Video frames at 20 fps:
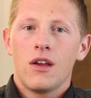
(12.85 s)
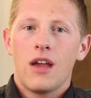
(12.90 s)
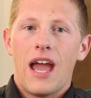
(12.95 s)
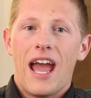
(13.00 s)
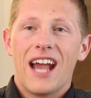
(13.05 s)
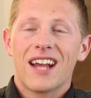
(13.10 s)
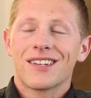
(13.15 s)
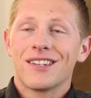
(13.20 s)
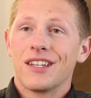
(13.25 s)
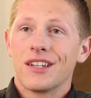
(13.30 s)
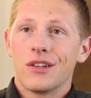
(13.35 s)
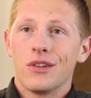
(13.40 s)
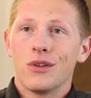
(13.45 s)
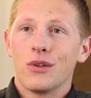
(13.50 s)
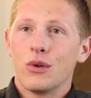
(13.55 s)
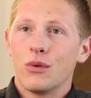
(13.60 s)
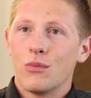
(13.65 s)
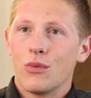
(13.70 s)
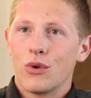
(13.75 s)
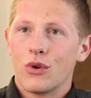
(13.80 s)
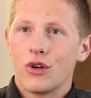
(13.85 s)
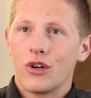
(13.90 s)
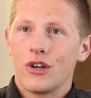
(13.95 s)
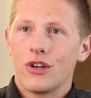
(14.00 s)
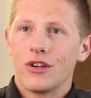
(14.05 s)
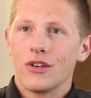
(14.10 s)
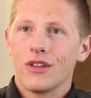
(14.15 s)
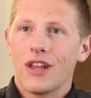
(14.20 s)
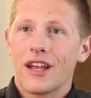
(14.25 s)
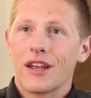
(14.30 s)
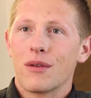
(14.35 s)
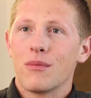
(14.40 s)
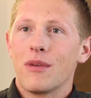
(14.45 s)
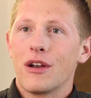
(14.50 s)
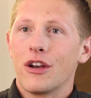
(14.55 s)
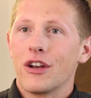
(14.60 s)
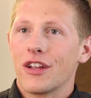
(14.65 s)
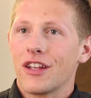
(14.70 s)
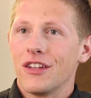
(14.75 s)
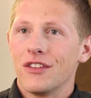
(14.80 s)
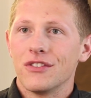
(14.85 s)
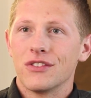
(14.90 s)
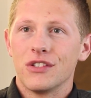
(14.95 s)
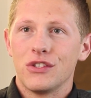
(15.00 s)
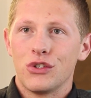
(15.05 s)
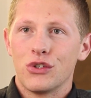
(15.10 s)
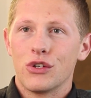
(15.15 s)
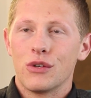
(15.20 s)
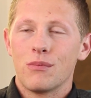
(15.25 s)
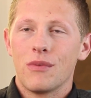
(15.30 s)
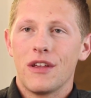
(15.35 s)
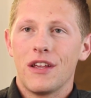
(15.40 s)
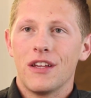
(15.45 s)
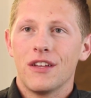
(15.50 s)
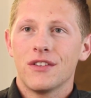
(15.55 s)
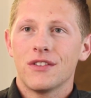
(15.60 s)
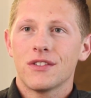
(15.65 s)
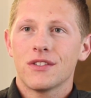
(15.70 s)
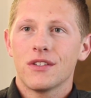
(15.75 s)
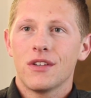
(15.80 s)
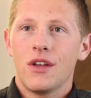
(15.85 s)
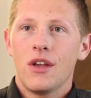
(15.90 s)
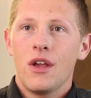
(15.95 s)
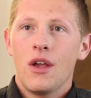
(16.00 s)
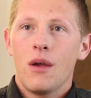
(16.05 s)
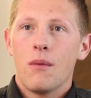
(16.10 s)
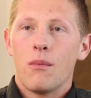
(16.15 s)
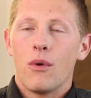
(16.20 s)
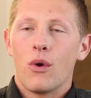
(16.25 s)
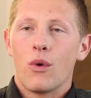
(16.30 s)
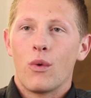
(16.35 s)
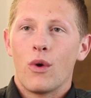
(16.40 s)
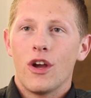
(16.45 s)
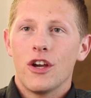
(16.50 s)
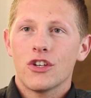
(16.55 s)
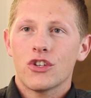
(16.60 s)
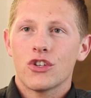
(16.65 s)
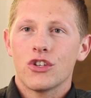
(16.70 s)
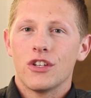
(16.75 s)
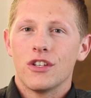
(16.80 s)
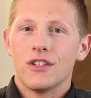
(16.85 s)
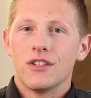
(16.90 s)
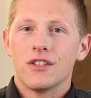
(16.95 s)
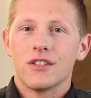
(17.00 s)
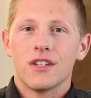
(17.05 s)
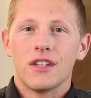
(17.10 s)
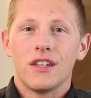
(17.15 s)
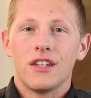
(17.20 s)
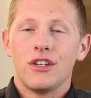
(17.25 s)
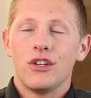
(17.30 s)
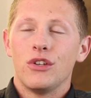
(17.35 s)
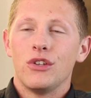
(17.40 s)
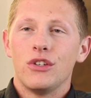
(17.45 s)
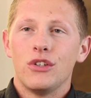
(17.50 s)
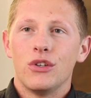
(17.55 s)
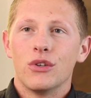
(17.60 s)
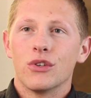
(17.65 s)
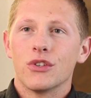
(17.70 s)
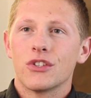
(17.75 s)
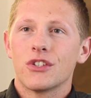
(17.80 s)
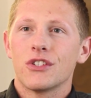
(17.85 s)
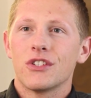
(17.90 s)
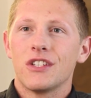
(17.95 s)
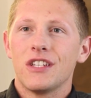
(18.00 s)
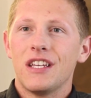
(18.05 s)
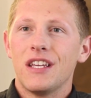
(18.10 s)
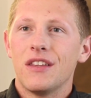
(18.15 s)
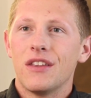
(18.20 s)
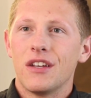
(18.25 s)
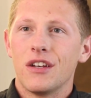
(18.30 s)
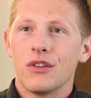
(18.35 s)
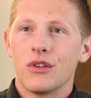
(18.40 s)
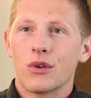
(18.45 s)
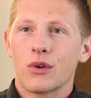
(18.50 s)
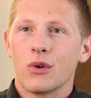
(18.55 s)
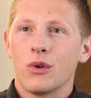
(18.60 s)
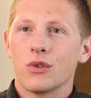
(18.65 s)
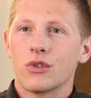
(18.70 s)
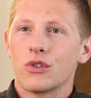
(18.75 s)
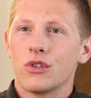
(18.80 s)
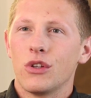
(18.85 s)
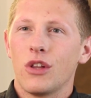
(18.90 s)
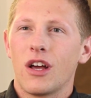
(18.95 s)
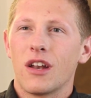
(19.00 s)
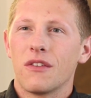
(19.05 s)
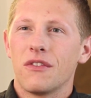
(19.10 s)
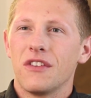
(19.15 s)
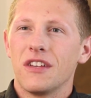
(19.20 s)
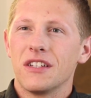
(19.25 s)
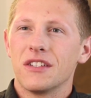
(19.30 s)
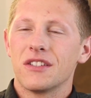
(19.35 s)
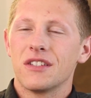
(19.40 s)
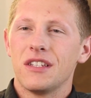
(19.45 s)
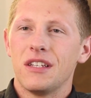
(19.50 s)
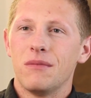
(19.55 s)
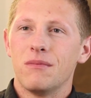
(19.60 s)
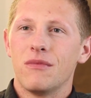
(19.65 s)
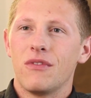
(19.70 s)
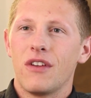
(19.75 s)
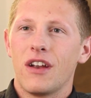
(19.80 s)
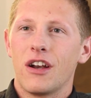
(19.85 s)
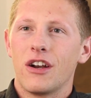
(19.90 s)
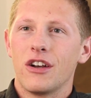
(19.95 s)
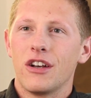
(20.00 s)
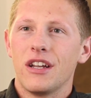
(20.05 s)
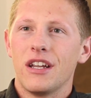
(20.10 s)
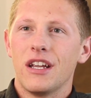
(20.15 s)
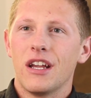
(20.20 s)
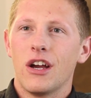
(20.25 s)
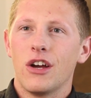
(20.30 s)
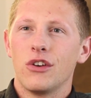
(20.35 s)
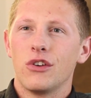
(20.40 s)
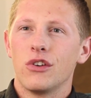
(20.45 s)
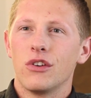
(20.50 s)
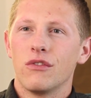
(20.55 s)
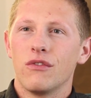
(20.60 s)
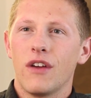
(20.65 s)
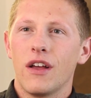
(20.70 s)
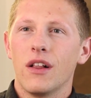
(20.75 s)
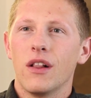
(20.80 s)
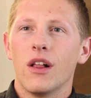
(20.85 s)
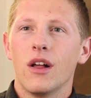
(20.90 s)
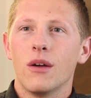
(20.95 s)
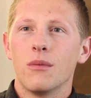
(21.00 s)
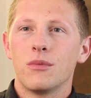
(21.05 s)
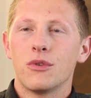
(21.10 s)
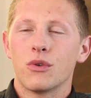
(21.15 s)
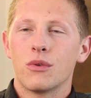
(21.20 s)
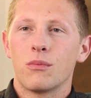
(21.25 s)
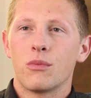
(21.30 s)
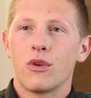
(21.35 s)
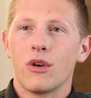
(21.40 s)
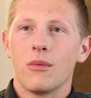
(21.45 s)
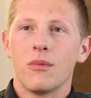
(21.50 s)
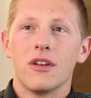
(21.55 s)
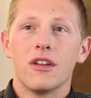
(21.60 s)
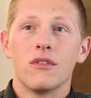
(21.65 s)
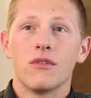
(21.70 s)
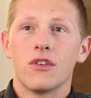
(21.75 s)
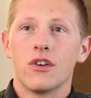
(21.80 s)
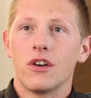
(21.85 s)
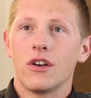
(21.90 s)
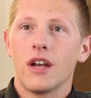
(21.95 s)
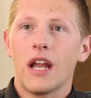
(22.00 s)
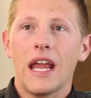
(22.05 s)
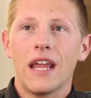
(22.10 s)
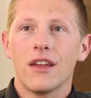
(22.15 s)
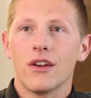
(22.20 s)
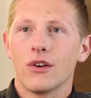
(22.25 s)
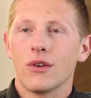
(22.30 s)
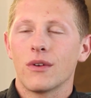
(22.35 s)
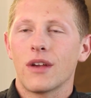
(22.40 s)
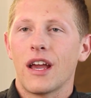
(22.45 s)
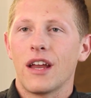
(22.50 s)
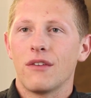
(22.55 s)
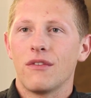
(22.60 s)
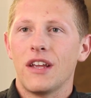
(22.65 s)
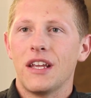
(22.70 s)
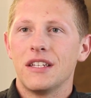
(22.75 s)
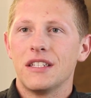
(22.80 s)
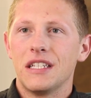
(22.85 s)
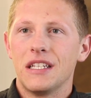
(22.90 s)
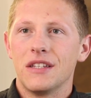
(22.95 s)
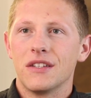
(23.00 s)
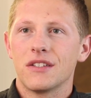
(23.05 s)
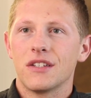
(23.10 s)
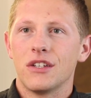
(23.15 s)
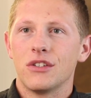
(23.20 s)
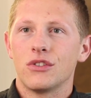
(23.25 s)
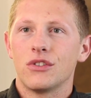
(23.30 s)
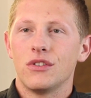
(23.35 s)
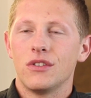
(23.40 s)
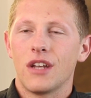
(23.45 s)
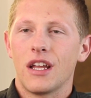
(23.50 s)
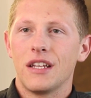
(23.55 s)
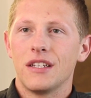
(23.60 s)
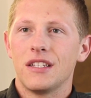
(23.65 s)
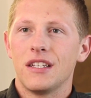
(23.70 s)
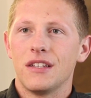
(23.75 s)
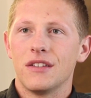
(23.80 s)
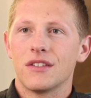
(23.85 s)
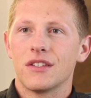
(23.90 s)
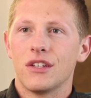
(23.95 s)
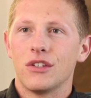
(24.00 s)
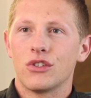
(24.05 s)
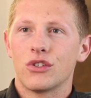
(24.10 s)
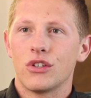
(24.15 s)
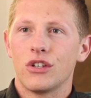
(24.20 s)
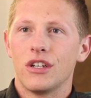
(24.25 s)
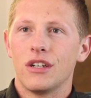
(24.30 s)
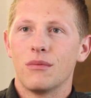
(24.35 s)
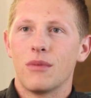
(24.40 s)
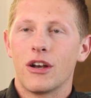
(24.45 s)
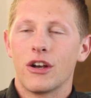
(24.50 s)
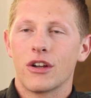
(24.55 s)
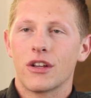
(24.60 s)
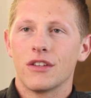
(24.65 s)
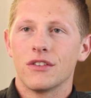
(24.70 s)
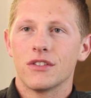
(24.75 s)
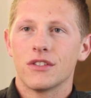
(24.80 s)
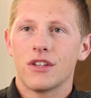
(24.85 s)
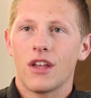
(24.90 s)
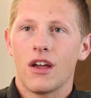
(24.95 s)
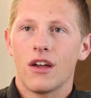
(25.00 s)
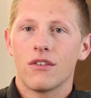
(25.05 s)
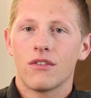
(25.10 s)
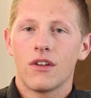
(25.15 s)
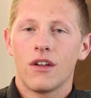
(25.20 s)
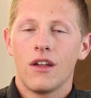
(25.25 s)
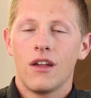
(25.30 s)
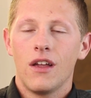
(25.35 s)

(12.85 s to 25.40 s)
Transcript: acting a little more like Americans and Europeans. But Russians, you'll see that in their culture, a lot of things seem very underdeveloped or primitive, or kind of 19th century American stuff.